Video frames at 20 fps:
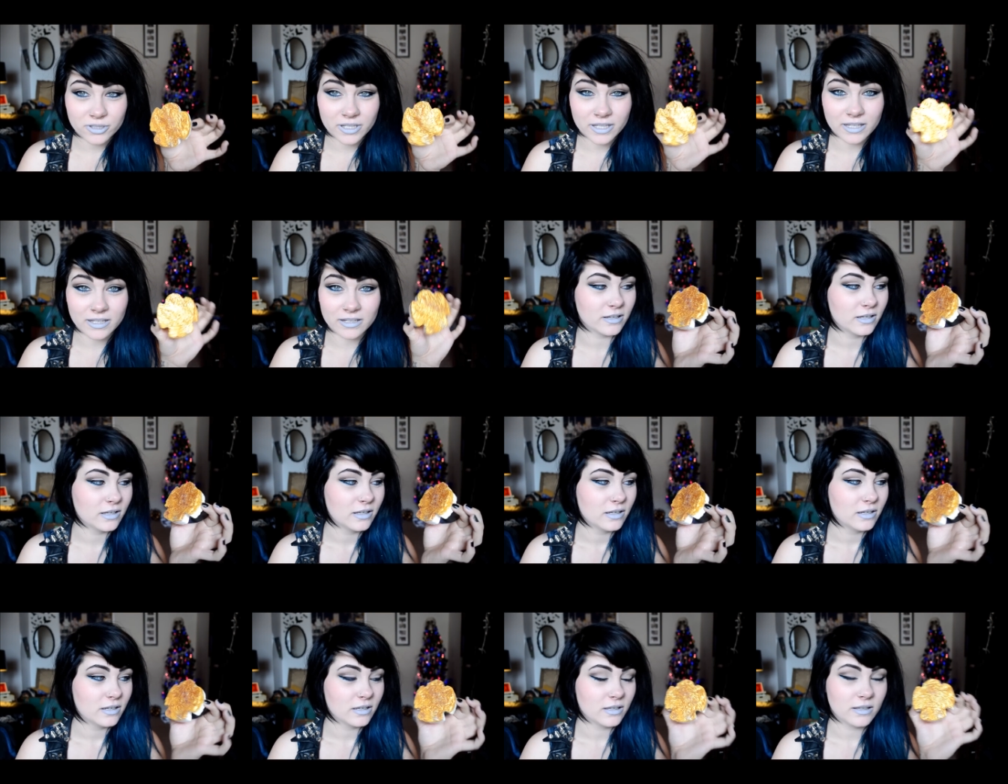in
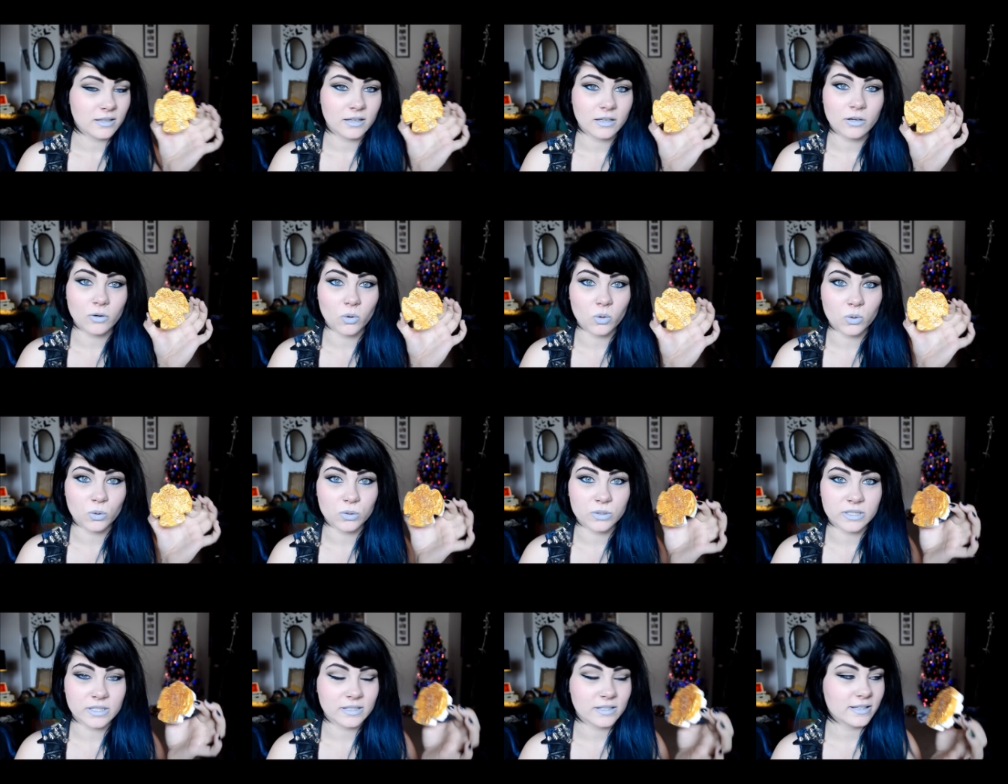
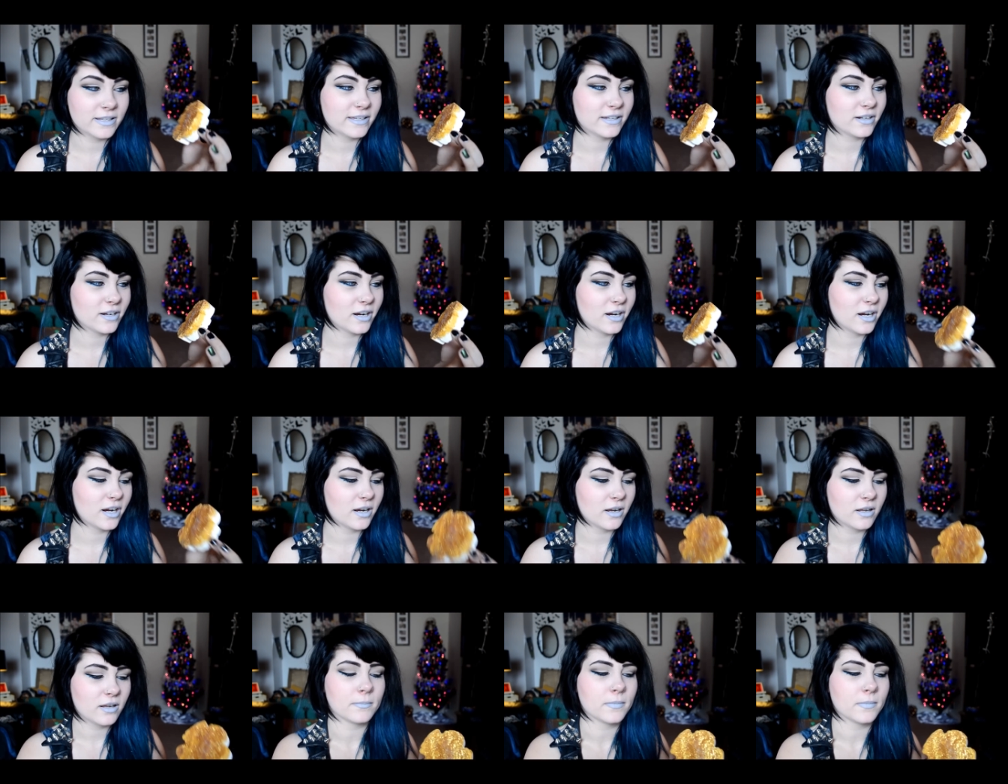gold glitter.